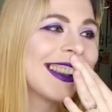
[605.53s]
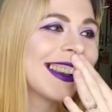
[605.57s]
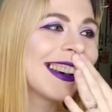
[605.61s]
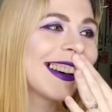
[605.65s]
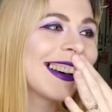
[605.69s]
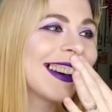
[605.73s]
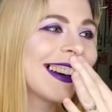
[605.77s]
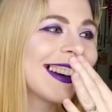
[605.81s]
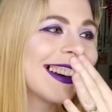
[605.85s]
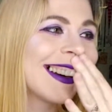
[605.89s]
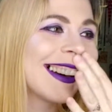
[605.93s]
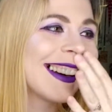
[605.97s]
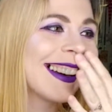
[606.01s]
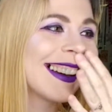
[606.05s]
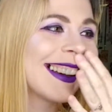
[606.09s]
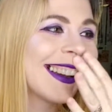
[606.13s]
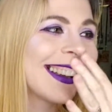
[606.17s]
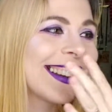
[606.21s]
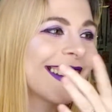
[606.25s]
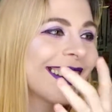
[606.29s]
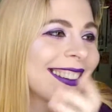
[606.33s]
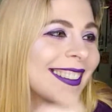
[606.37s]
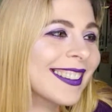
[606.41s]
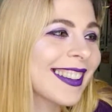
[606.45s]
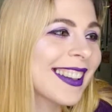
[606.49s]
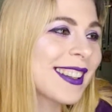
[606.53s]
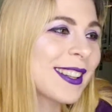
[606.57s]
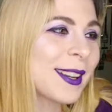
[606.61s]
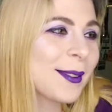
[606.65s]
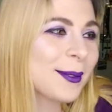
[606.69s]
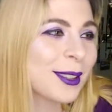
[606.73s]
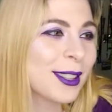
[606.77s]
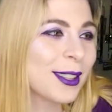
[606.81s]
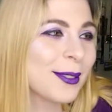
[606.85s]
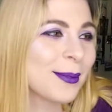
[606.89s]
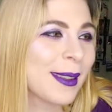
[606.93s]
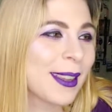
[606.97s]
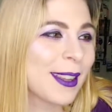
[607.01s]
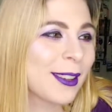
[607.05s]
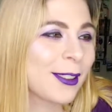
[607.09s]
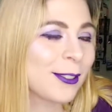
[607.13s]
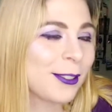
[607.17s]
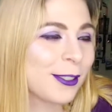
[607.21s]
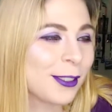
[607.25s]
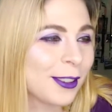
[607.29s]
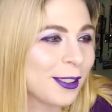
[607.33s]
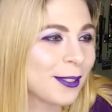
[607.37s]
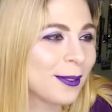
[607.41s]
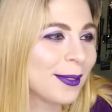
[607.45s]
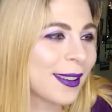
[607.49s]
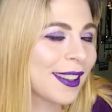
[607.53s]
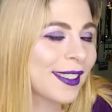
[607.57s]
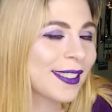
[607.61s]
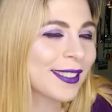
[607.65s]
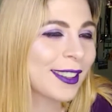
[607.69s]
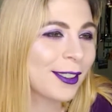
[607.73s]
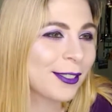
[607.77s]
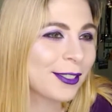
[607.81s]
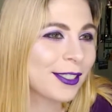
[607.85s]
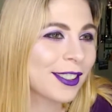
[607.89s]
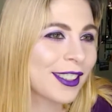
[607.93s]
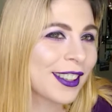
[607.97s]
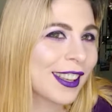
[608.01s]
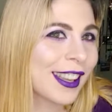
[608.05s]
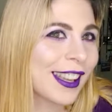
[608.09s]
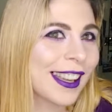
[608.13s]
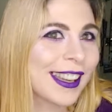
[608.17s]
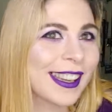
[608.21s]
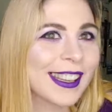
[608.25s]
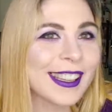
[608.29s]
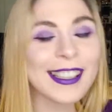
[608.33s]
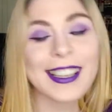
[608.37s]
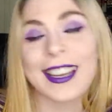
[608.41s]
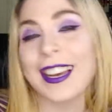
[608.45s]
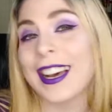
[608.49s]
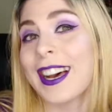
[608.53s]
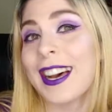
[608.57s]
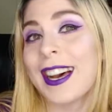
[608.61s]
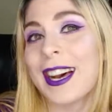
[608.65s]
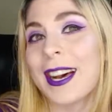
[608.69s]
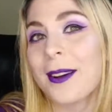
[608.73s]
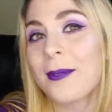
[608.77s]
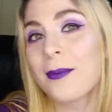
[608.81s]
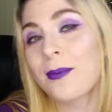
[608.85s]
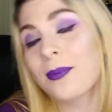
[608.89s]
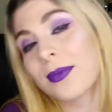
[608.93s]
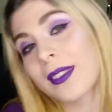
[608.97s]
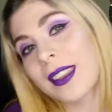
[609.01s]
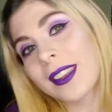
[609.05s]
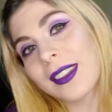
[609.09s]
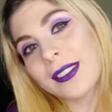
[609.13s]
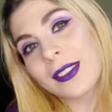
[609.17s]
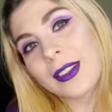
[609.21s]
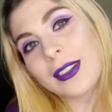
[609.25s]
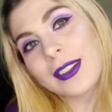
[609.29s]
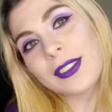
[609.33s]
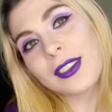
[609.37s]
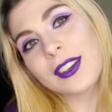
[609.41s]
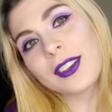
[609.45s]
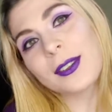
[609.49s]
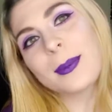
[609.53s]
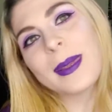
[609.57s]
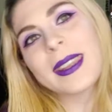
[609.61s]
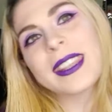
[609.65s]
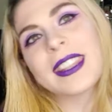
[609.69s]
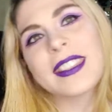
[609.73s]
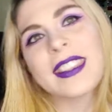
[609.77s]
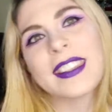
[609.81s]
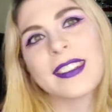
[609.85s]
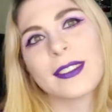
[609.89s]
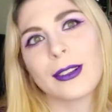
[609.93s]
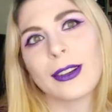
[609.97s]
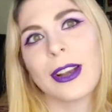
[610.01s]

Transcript: I signed up to make a fool of myself tonight. So it starts making this.